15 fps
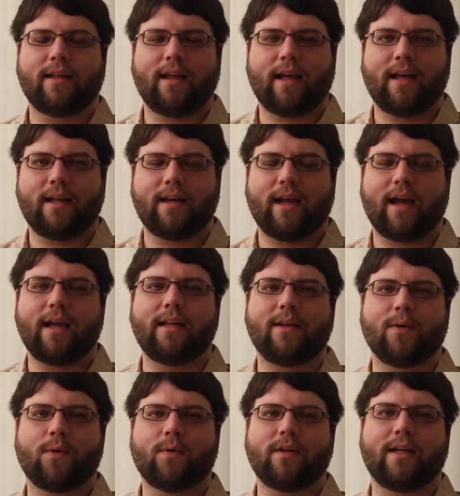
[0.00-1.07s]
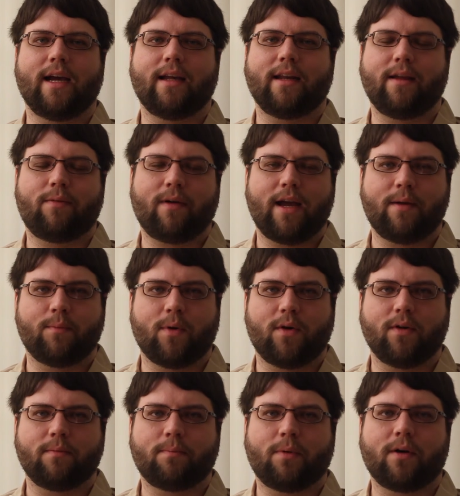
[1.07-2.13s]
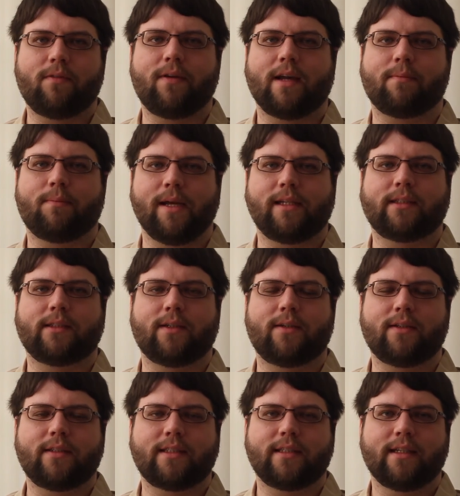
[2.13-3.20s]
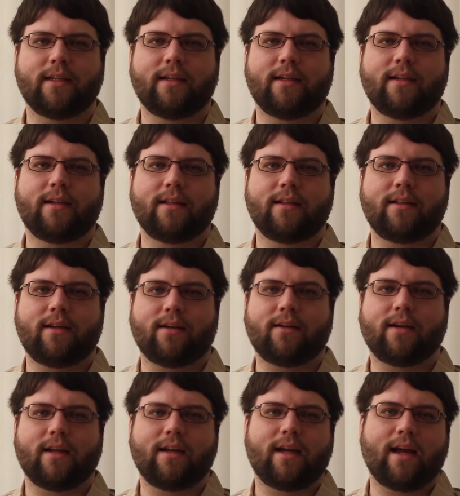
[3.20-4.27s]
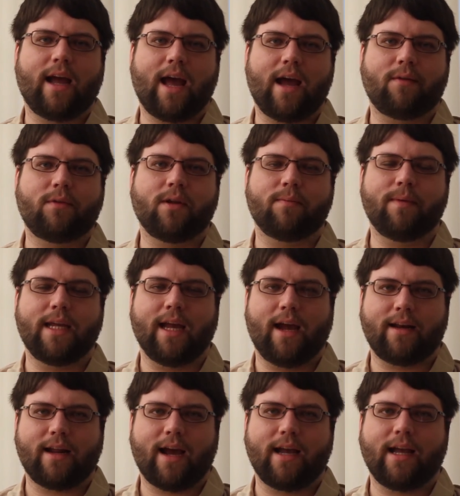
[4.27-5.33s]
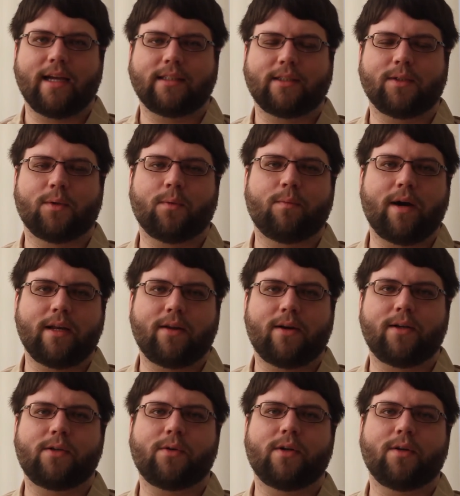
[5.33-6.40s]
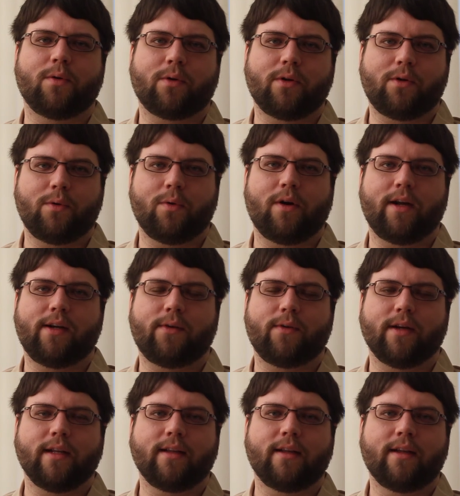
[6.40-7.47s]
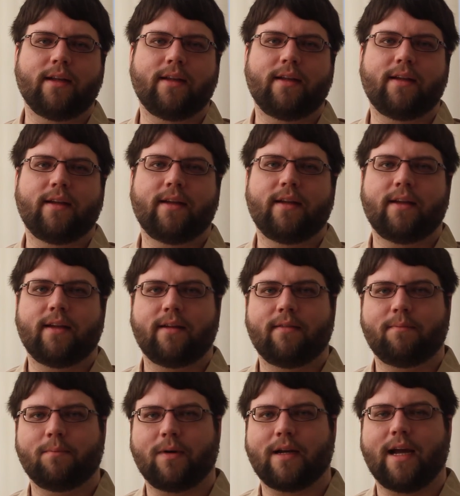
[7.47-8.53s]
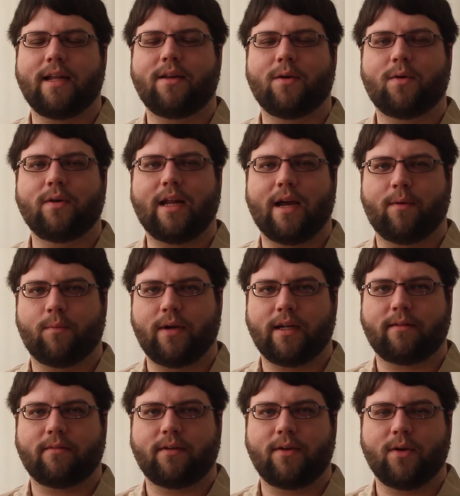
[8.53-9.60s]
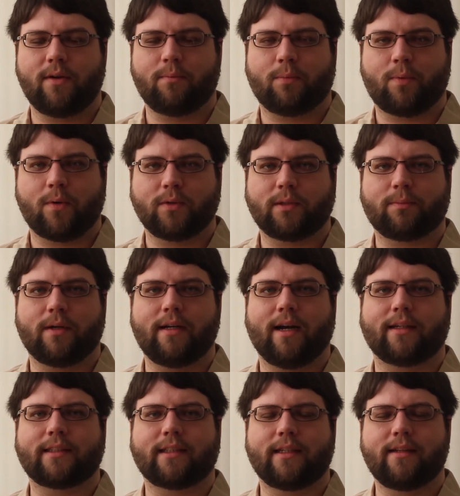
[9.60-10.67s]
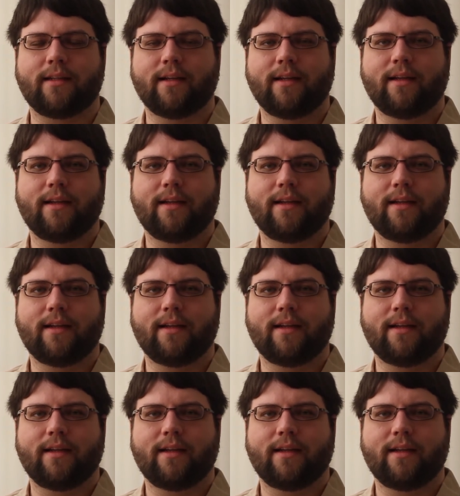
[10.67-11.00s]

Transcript: and I know that if I want perfect pictures, they're going to have to be at ISO 100 or 200. But I know that with good post-production,